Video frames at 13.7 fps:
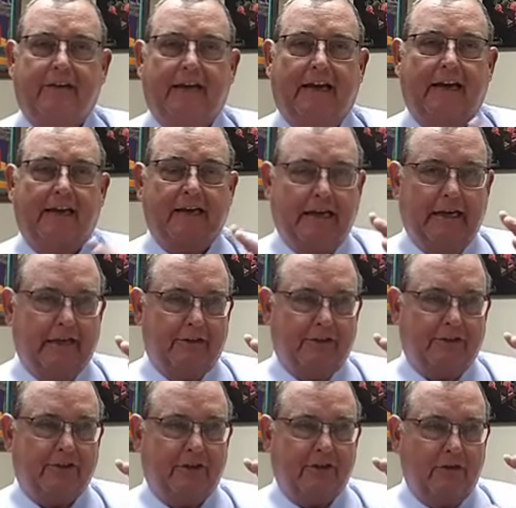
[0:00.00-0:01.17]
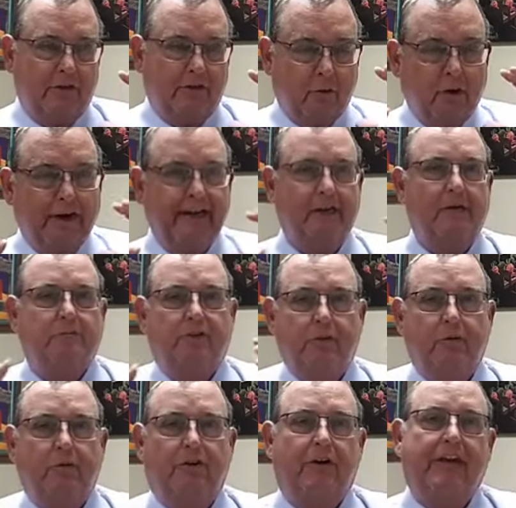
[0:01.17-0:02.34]
it is
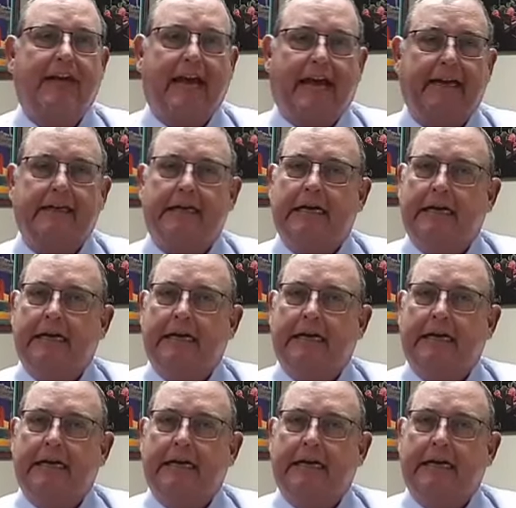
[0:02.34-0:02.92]
uranium-238